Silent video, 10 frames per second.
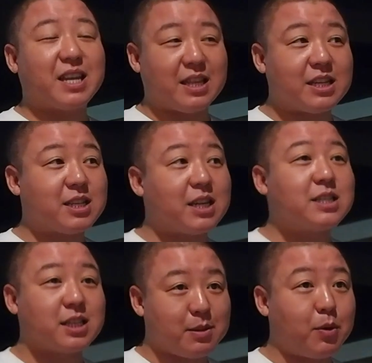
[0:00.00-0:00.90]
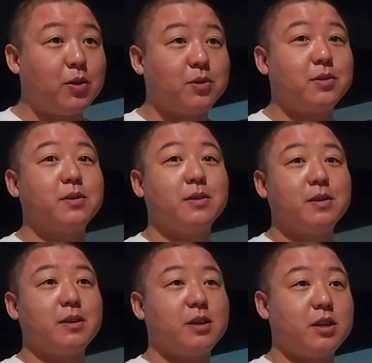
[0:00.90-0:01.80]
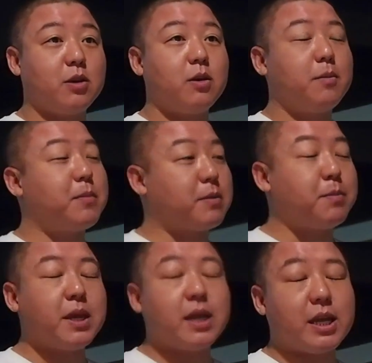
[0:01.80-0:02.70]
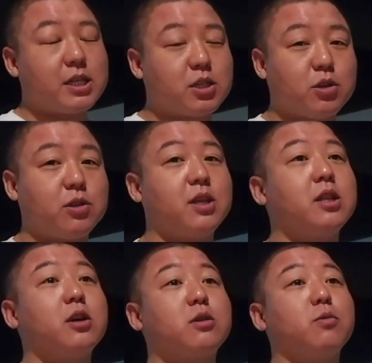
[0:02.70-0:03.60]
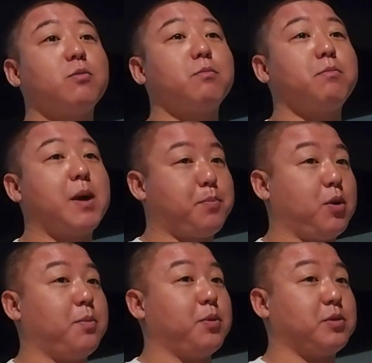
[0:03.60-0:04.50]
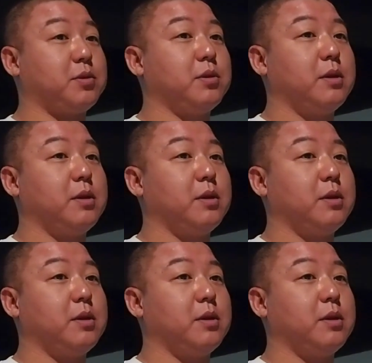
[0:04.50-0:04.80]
any sense anymore. you know. But me, it's totally not my purpose.